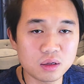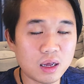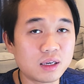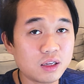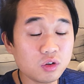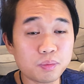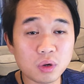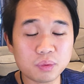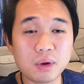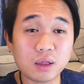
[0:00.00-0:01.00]
and give your
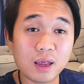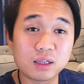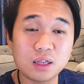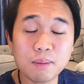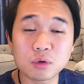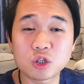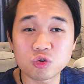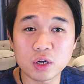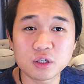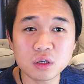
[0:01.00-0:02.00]
prospect a
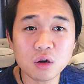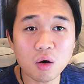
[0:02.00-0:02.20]
demonstration